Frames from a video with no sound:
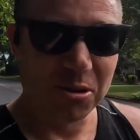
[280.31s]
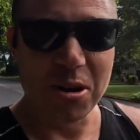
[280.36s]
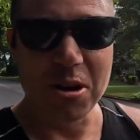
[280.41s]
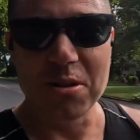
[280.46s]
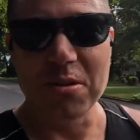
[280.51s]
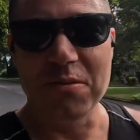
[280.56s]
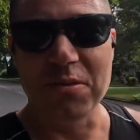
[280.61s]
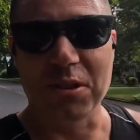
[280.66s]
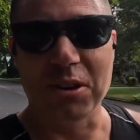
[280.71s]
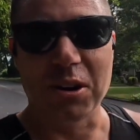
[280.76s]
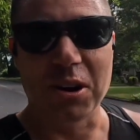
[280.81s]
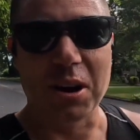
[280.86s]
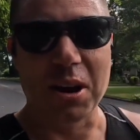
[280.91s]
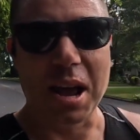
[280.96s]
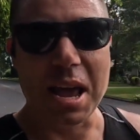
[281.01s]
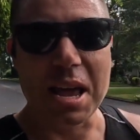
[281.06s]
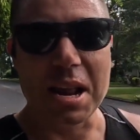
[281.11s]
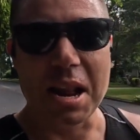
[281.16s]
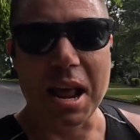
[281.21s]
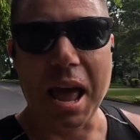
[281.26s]
run for
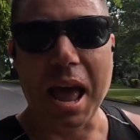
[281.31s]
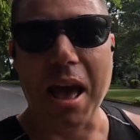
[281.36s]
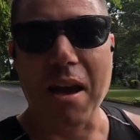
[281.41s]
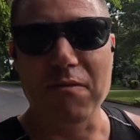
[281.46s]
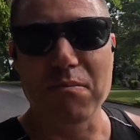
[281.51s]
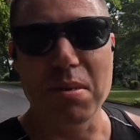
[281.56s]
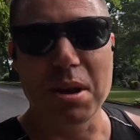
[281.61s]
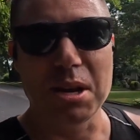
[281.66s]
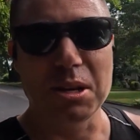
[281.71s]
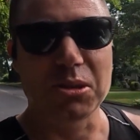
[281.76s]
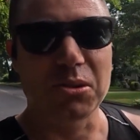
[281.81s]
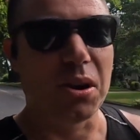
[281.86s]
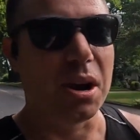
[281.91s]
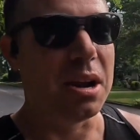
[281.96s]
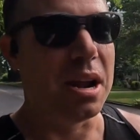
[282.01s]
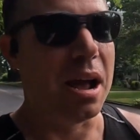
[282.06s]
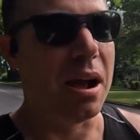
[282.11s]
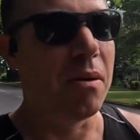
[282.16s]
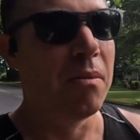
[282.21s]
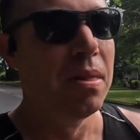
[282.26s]
8.5 minutes
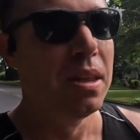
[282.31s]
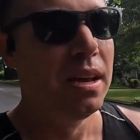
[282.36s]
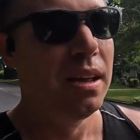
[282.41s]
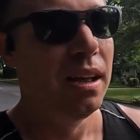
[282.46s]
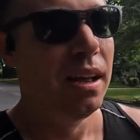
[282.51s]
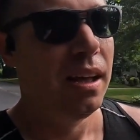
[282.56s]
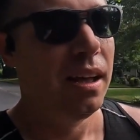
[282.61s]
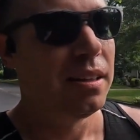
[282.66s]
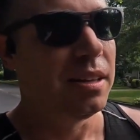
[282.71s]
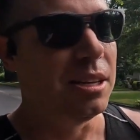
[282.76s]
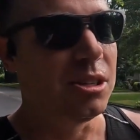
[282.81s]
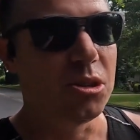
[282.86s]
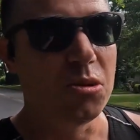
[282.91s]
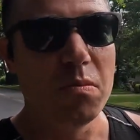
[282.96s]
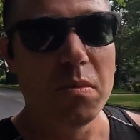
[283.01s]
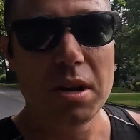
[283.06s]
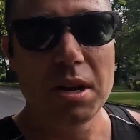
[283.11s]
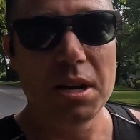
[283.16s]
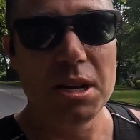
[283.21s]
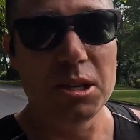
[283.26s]
right now. This
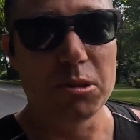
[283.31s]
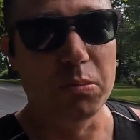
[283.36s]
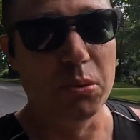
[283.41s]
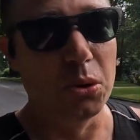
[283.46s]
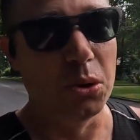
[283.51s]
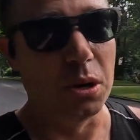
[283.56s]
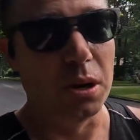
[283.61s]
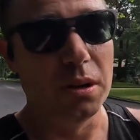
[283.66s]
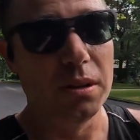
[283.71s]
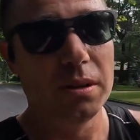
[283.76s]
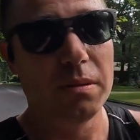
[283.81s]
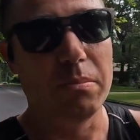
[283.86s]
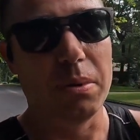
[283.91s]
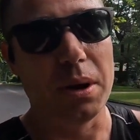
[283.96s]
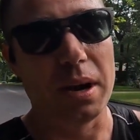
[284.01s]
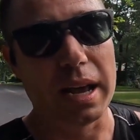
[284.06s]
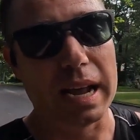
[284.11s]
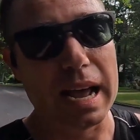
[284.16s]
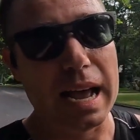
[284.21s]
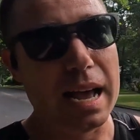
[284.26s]
humidity is brutal,
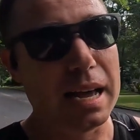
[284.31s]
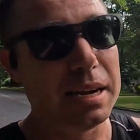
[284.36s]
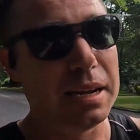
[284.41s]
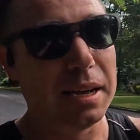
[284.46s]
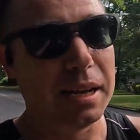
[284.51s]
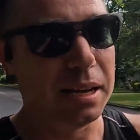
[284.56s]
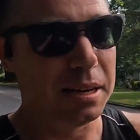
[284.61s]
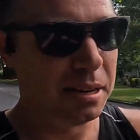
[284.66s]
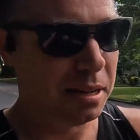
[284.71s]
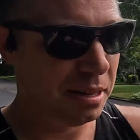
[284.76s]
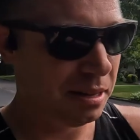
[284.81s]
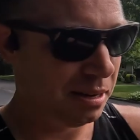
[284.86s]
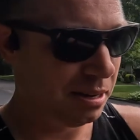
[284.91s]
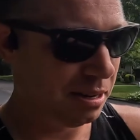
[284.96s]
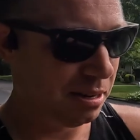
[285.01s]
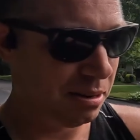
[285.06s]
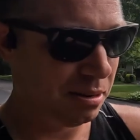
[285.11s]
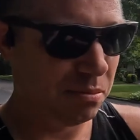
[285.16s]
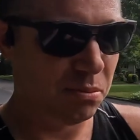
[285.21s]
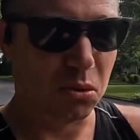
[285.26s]
but I got
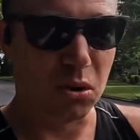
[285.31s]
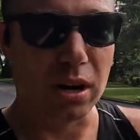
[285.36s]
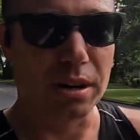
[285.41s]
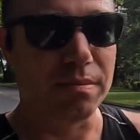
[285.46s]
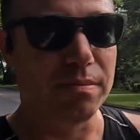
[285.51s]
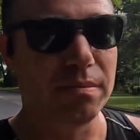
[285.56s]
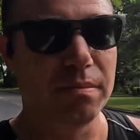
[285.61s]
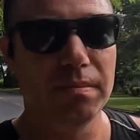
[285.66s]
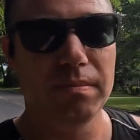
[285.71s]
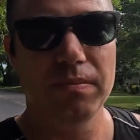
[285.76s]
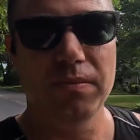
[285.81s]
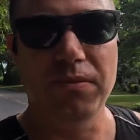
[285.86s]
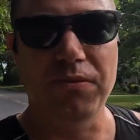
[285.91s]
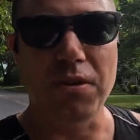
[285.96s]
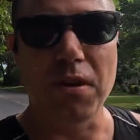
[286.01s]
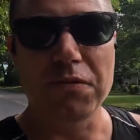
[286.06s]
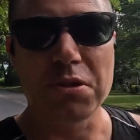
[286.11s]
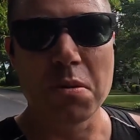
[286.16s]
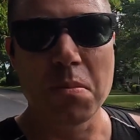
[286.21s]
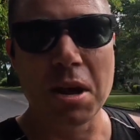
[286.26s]
another, what,
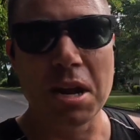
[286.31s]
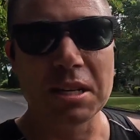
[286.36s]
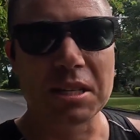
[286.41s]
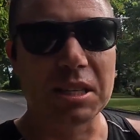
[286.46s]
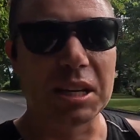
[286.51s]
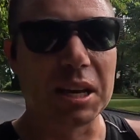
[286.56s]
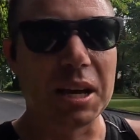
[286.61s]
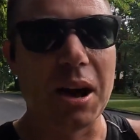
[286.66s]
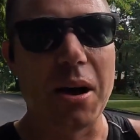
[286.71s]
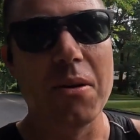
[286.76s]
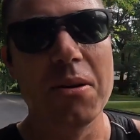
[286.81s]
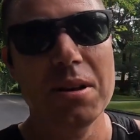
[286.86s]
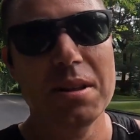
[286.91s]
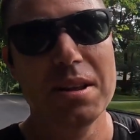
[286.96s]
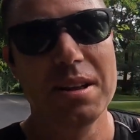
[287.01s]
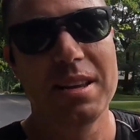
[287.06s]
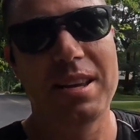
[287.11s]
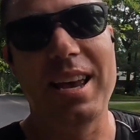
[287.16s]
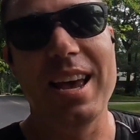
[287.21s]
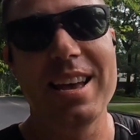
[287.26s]
50 minutes to go.
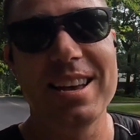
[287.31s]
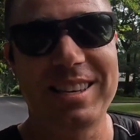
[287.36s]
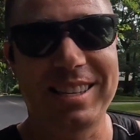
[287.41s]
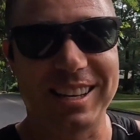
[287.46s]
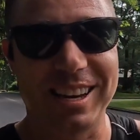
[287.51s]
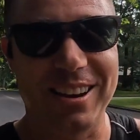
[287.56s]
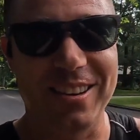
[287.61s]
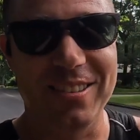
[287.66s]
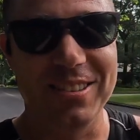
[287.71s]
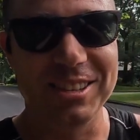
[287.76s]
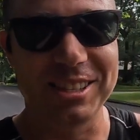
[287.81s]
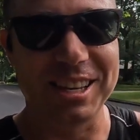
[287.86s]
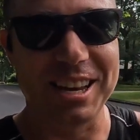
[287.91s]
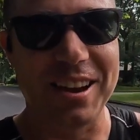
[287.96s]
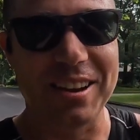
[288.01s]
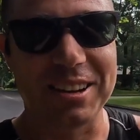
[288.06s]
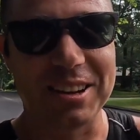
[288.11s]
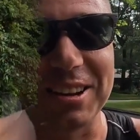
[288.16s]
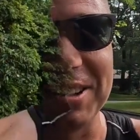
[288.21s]
So we'll see how it